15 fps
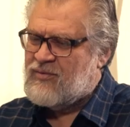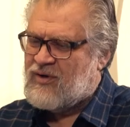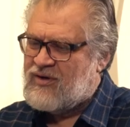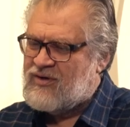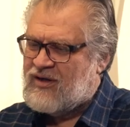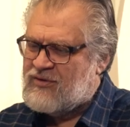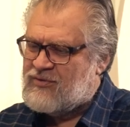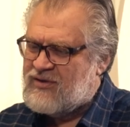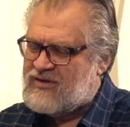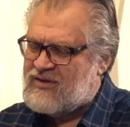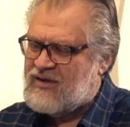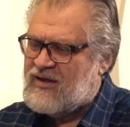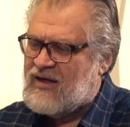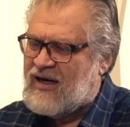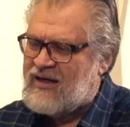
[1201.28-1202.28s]
one of the
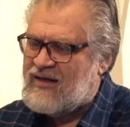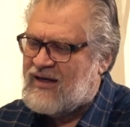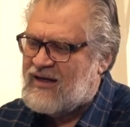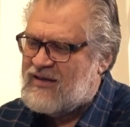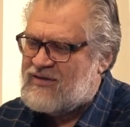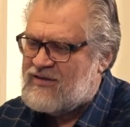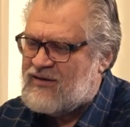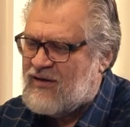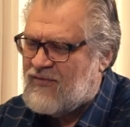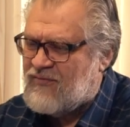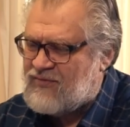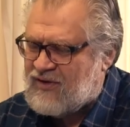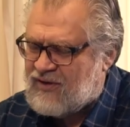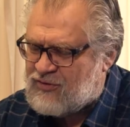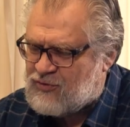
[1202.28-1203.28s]
interesting highlights
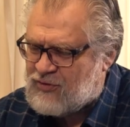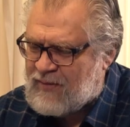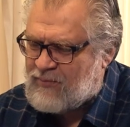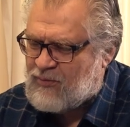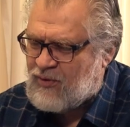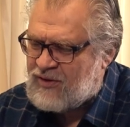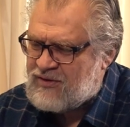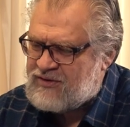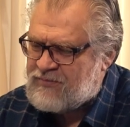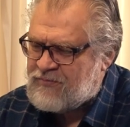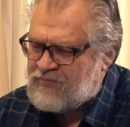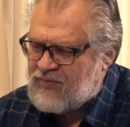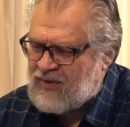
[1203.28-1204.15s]
of the trip was